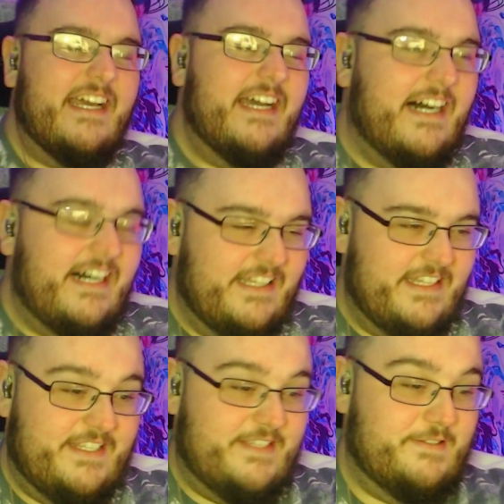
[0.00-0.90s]
oh, the
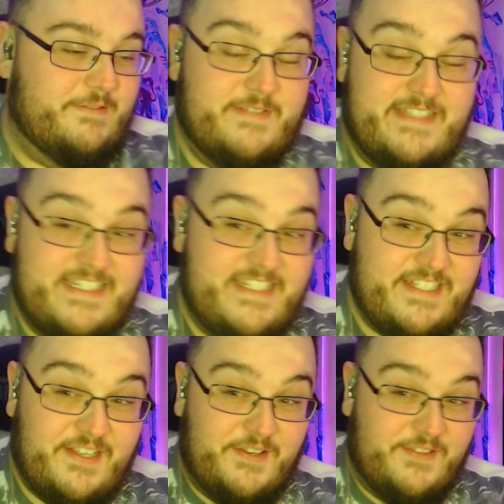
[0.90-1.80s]
humor in this
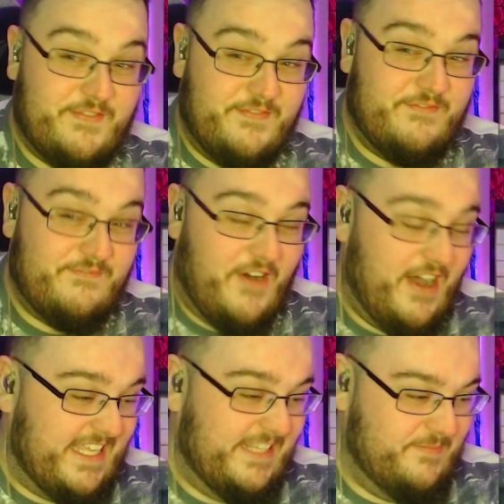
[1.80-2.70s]
show is
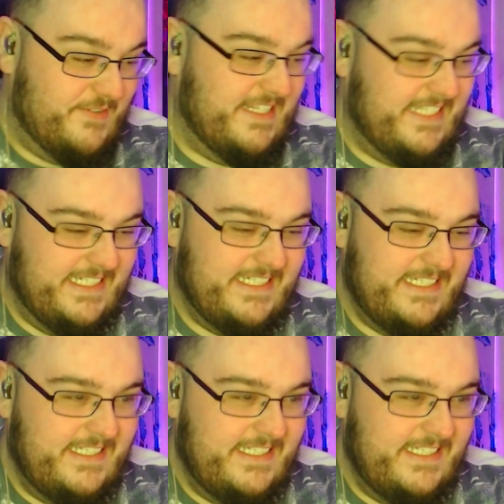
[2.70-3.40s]
fucking brilliant. Um.